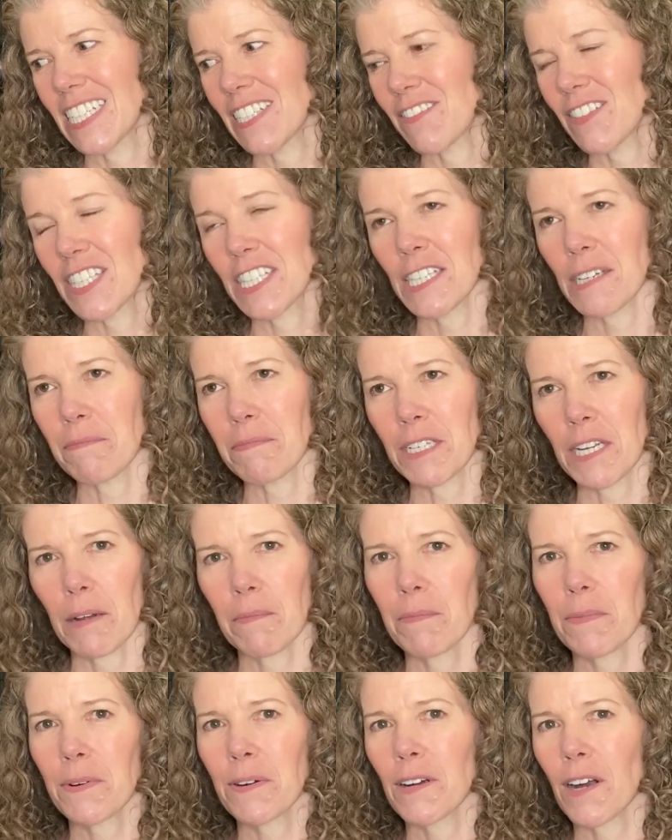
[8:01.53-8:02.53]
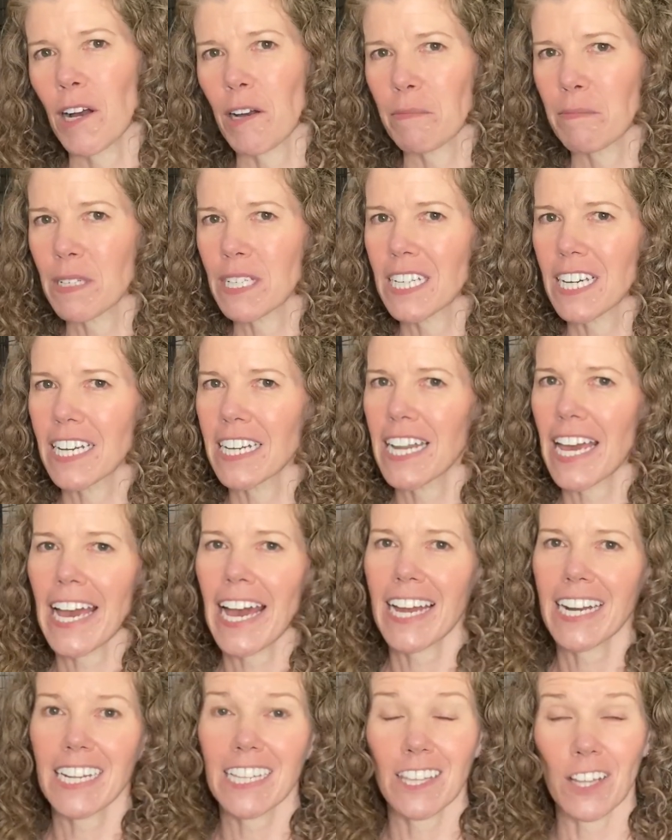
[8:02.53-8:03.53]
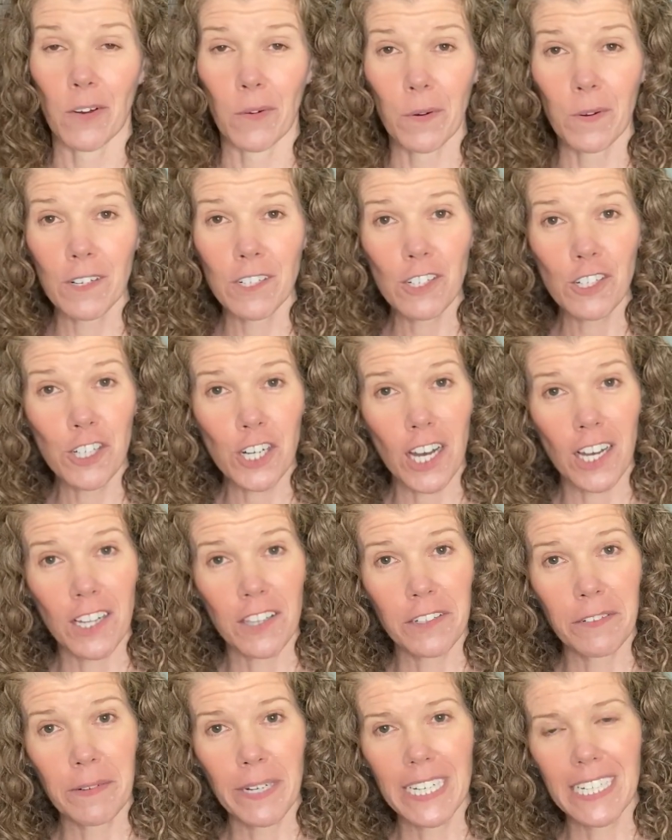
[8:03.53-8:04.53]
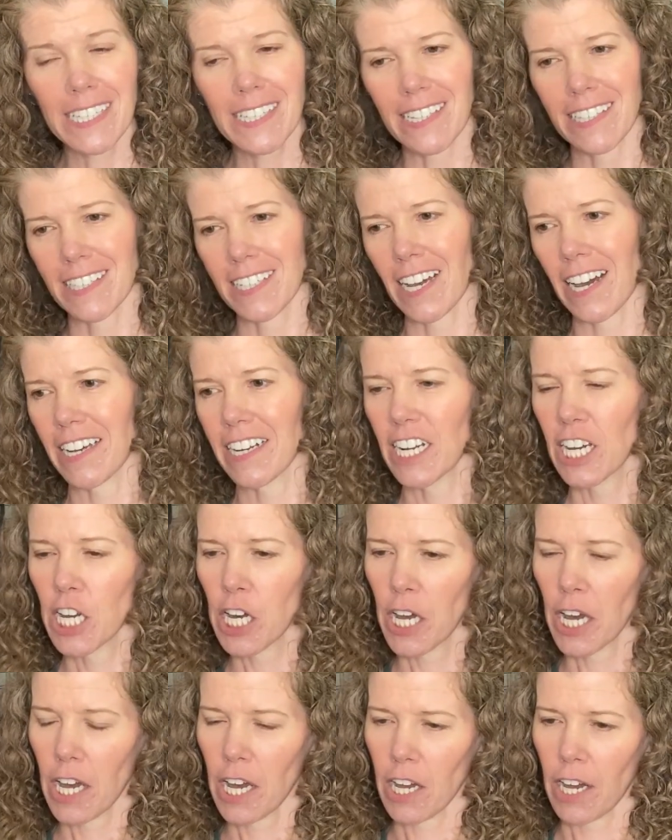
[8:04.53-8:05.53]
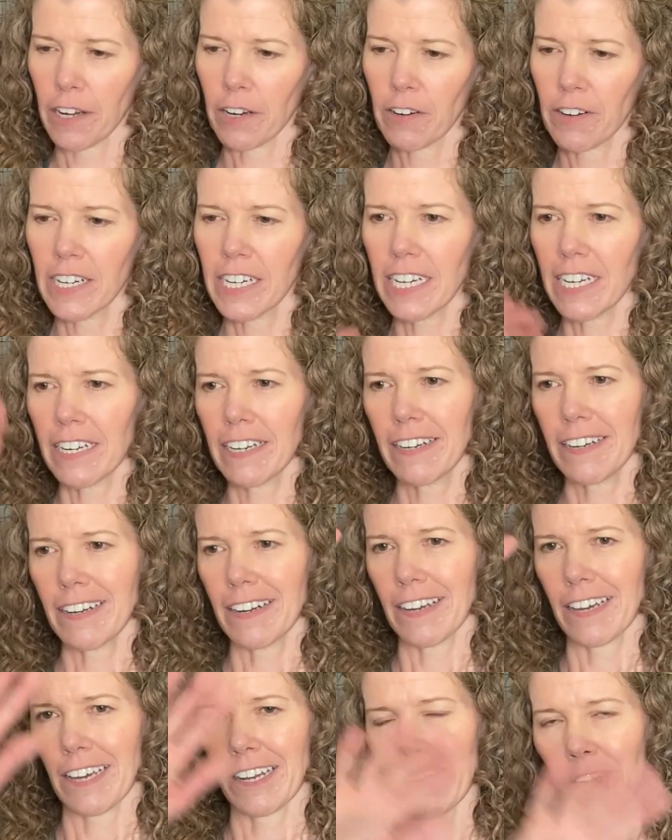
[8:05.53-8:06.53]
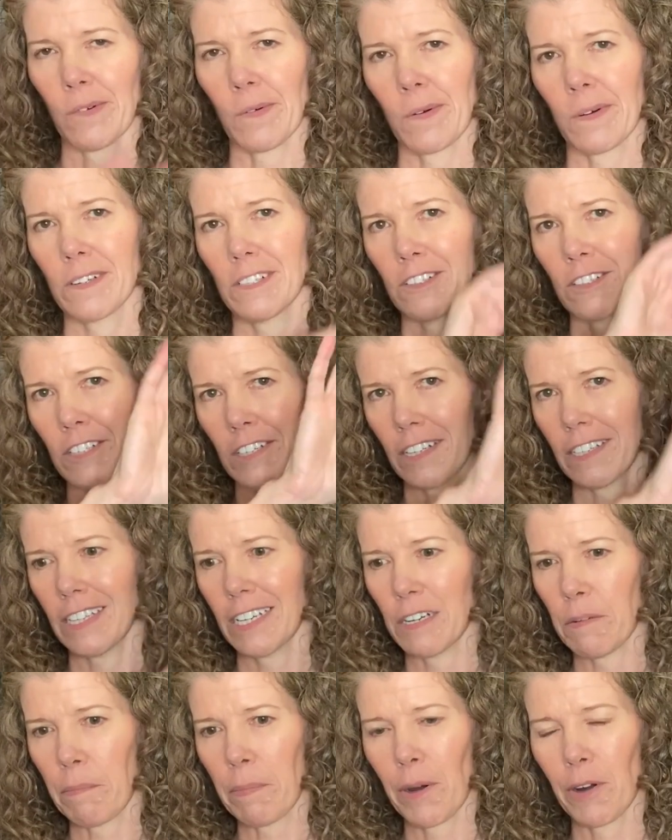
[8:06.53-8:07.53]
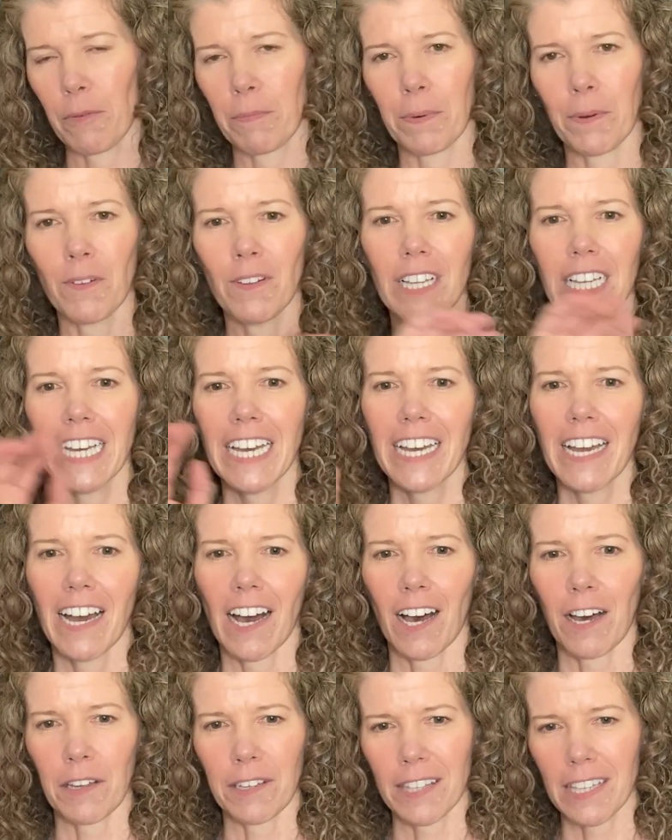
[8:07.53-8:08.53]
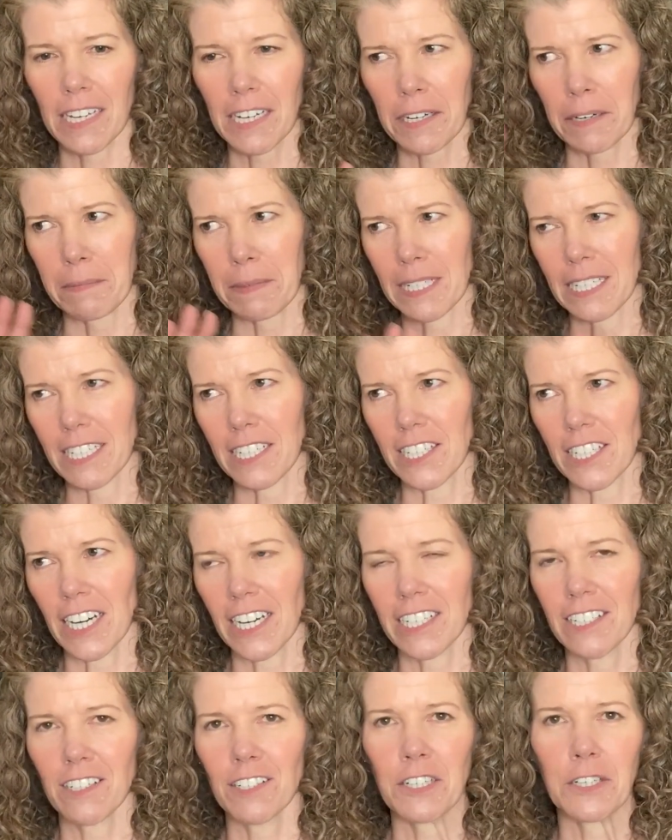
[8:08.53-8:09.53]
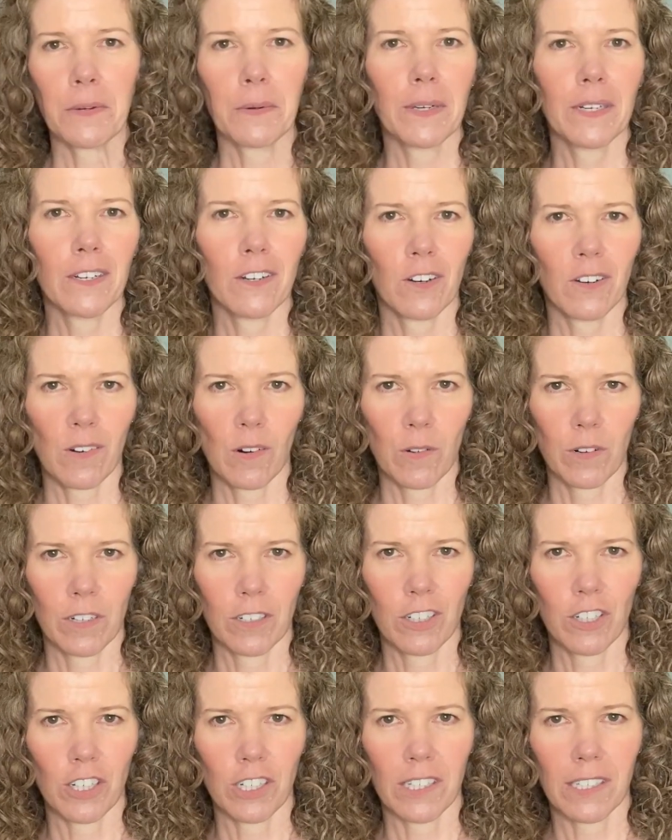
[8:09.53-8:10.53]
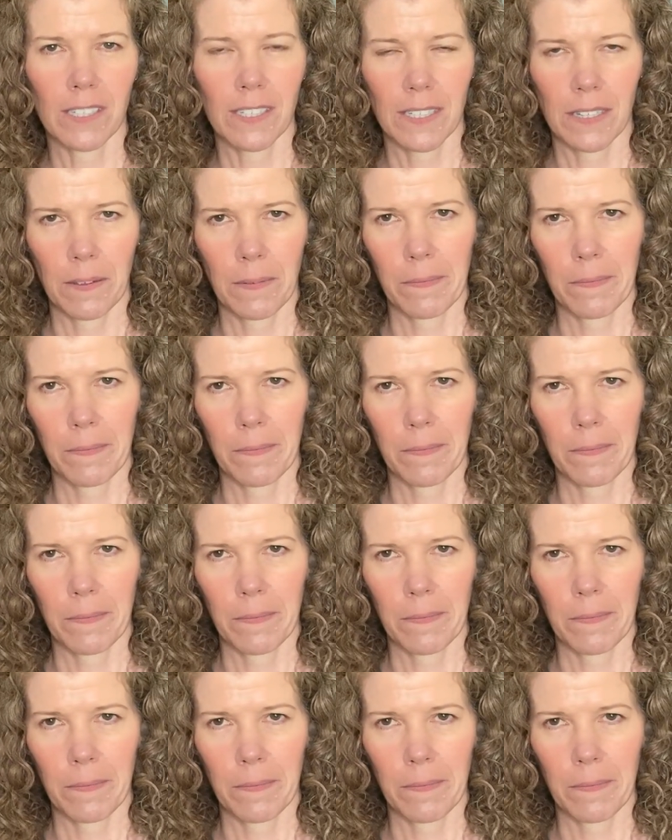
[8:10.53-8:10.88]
of September, I'll be done adding the orange colorways. It's got a green, an orange, and then a purple. I think I'll be done doing oranges